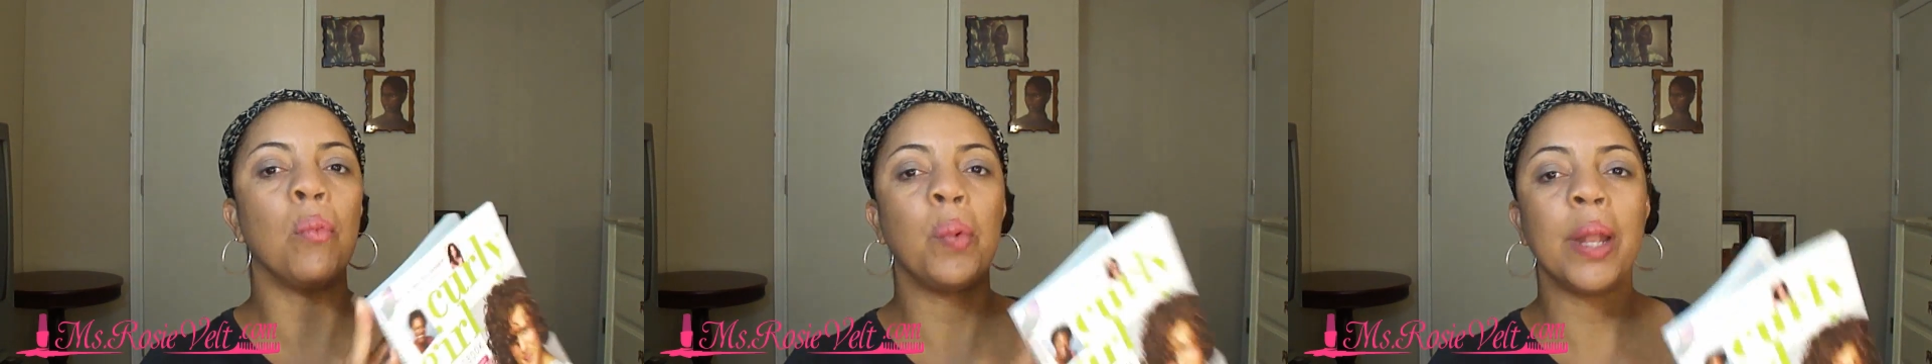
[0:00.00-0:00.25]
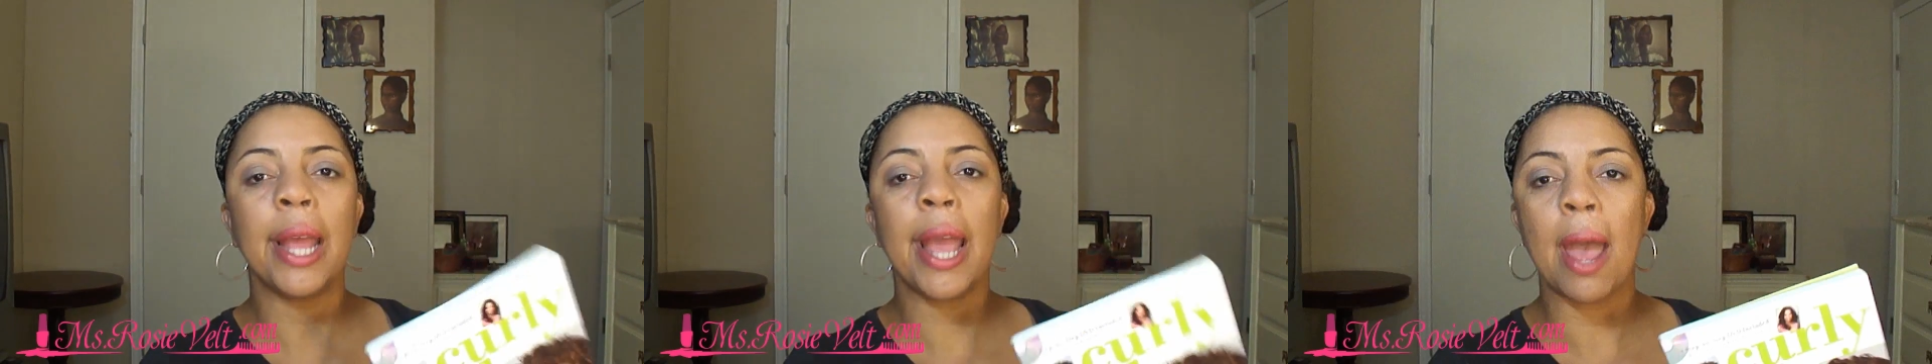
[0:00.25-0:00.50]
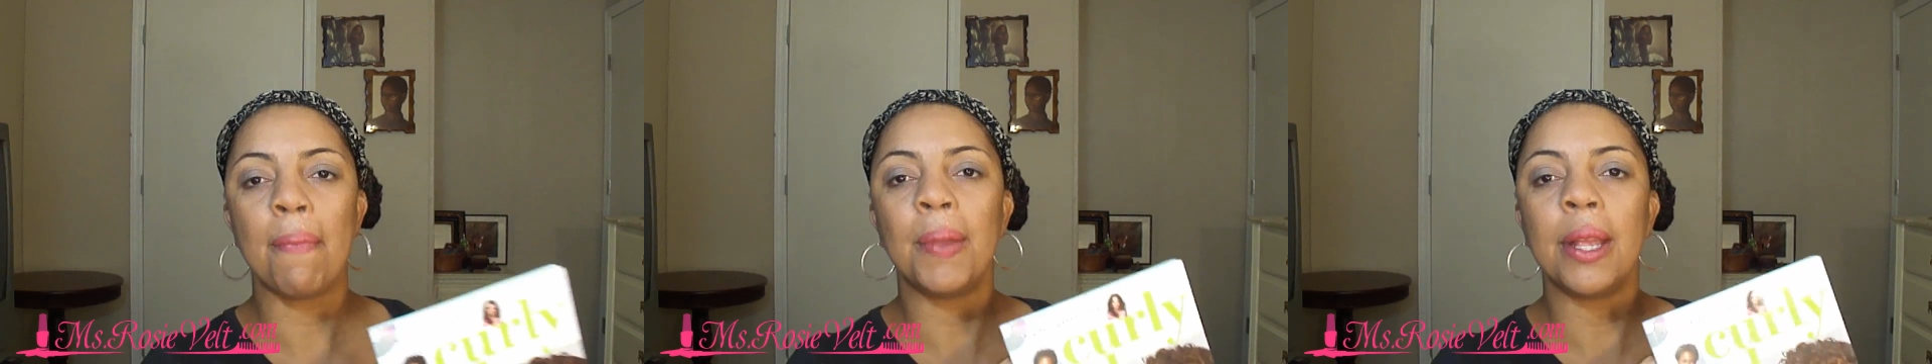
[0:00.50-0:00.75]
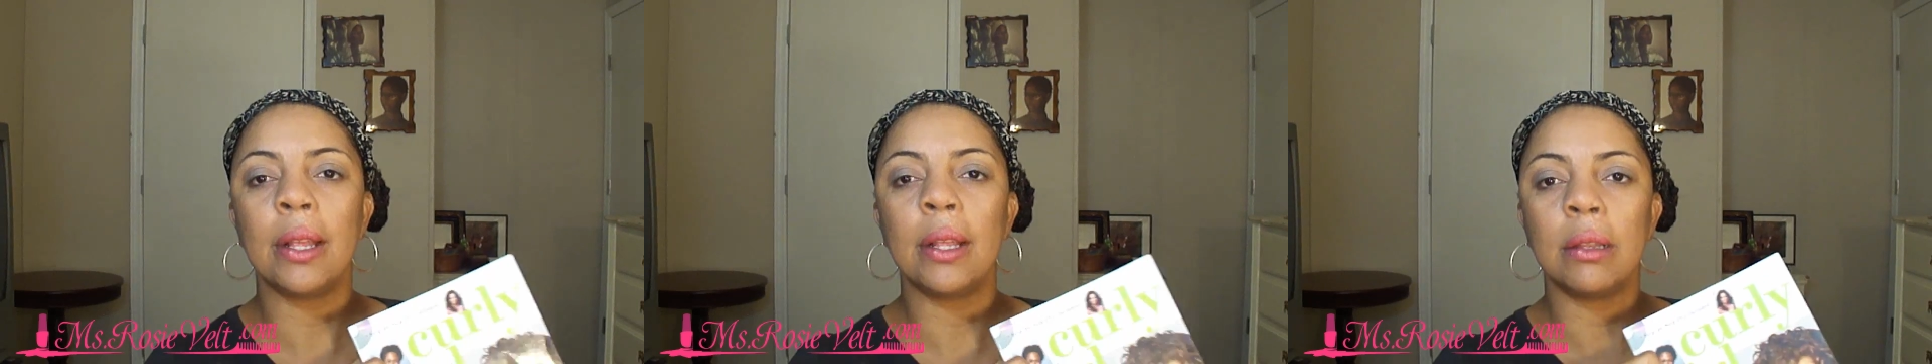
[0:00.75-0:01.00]
really
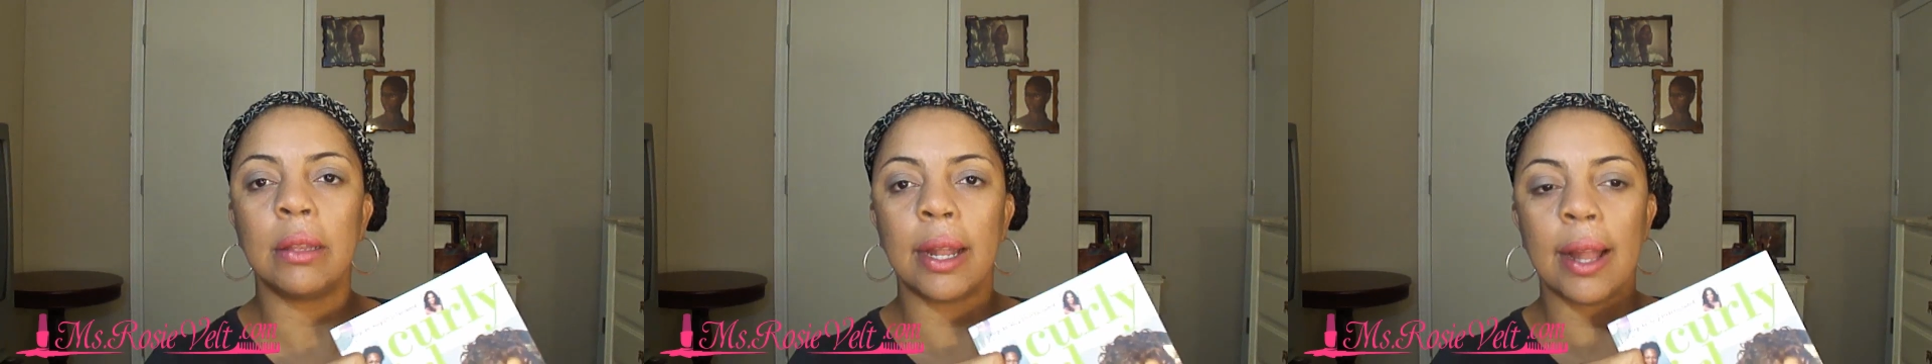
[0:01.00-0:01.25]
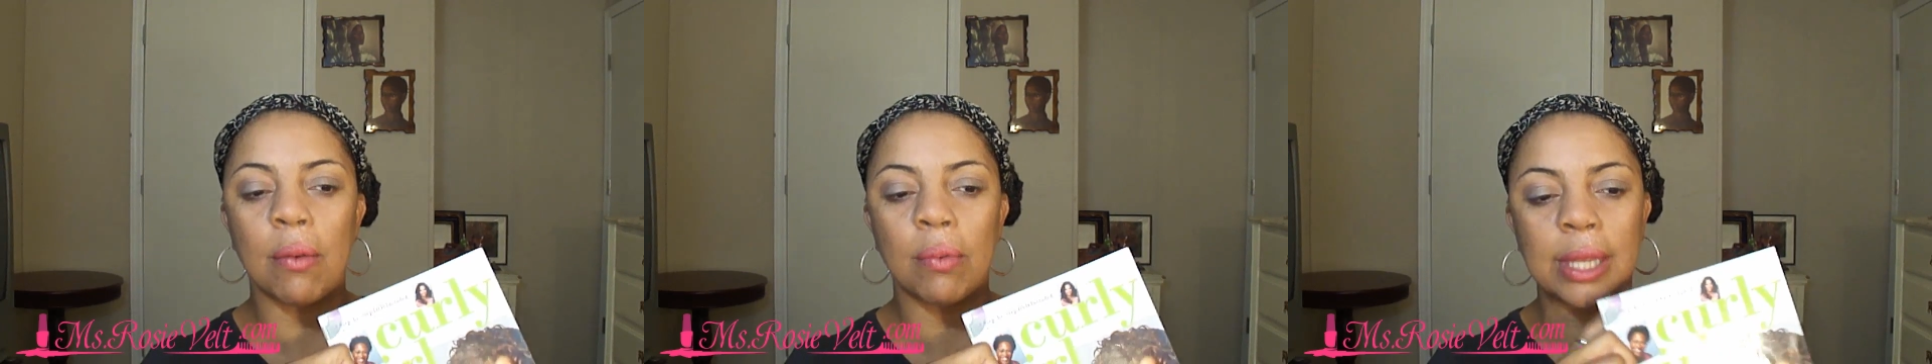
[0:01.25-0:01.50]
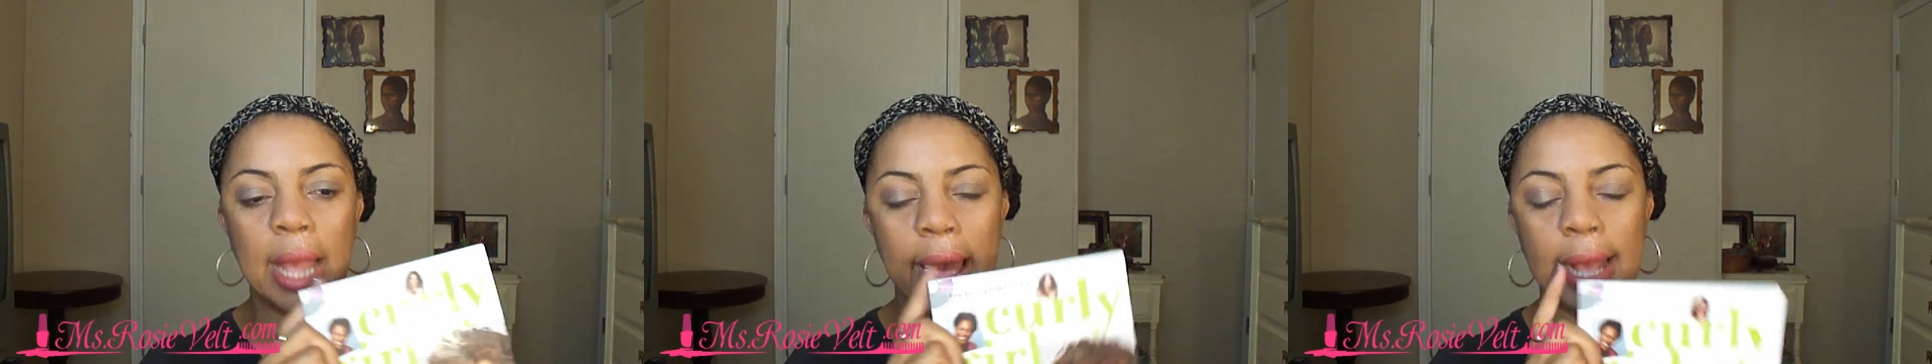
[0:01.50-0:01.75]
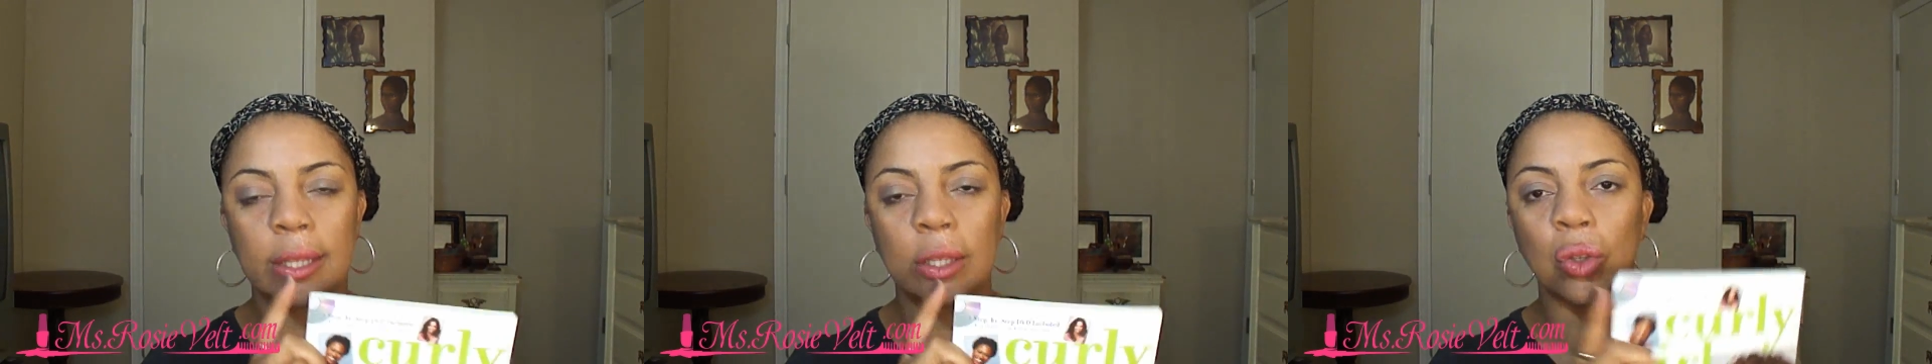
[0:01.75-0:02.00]
happy that I was
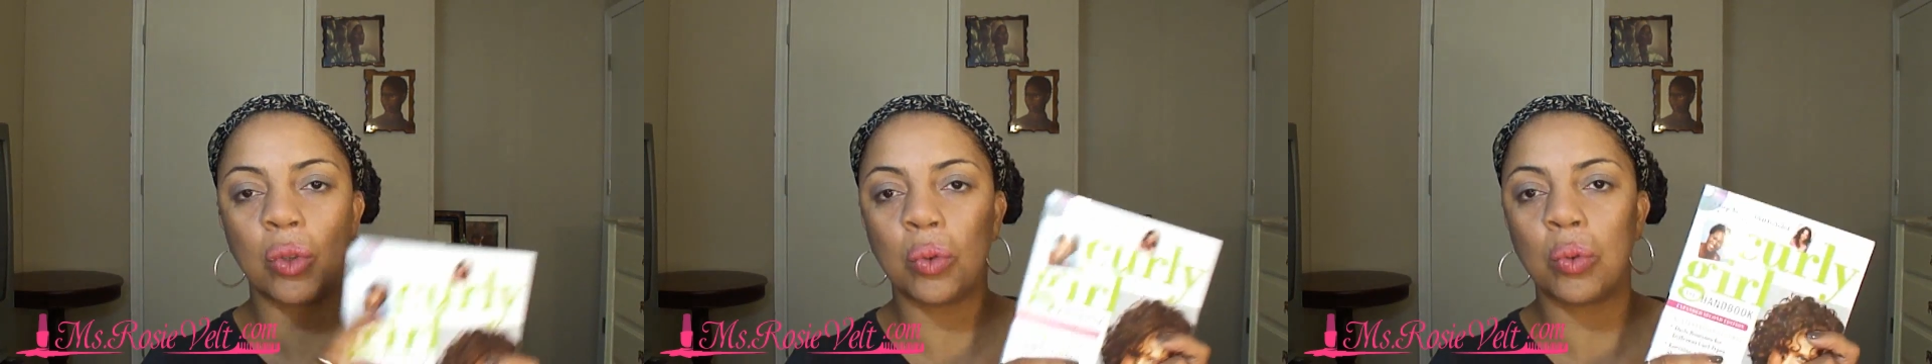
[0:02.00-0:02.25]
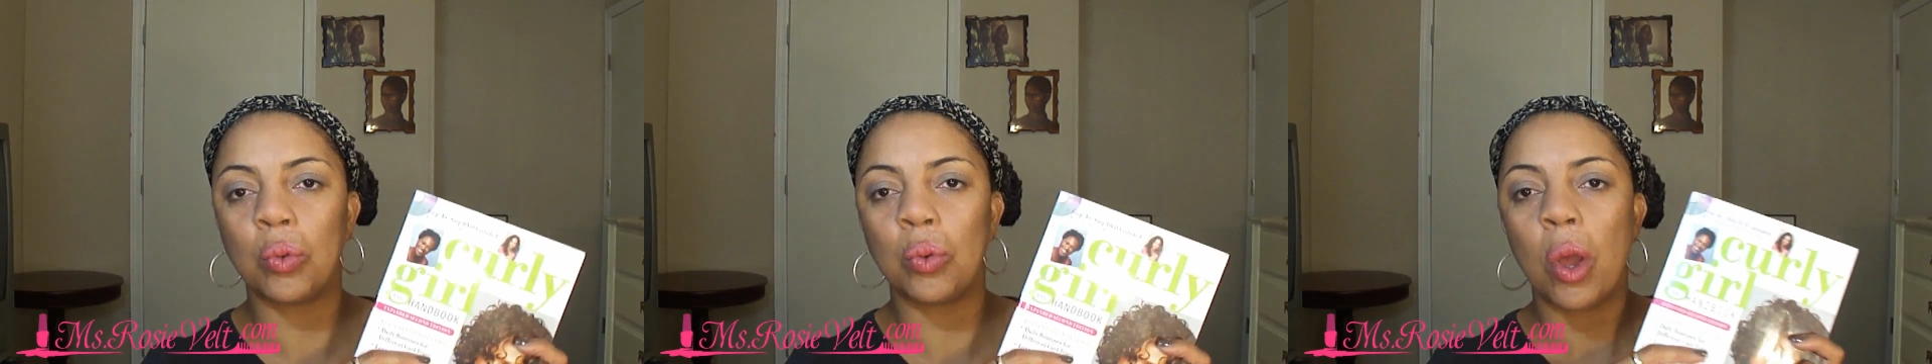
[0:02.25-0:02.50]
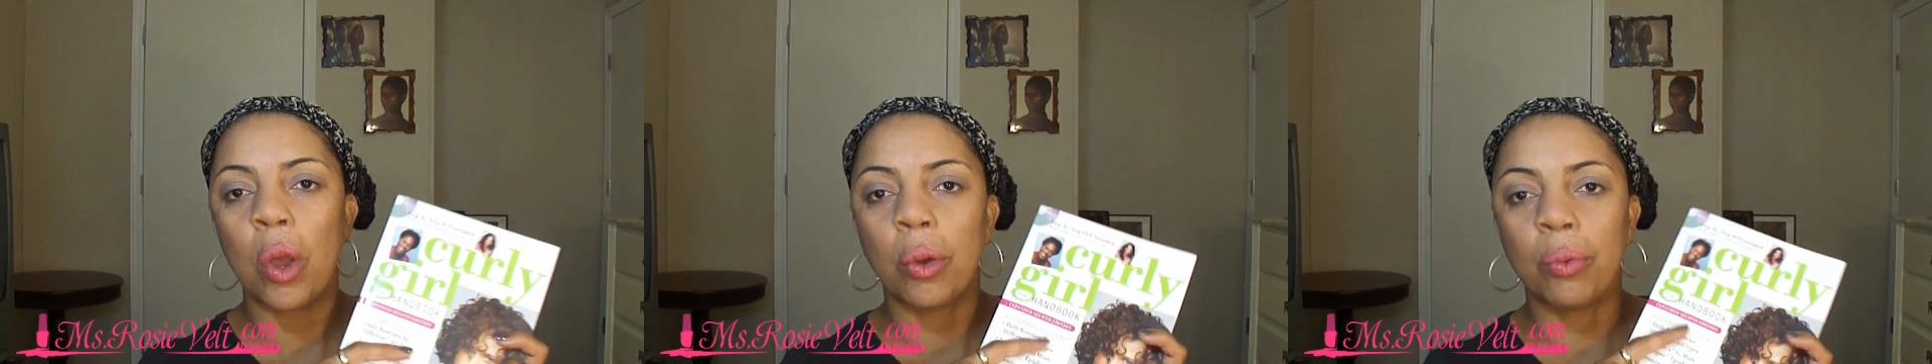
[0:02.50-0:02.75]
asked to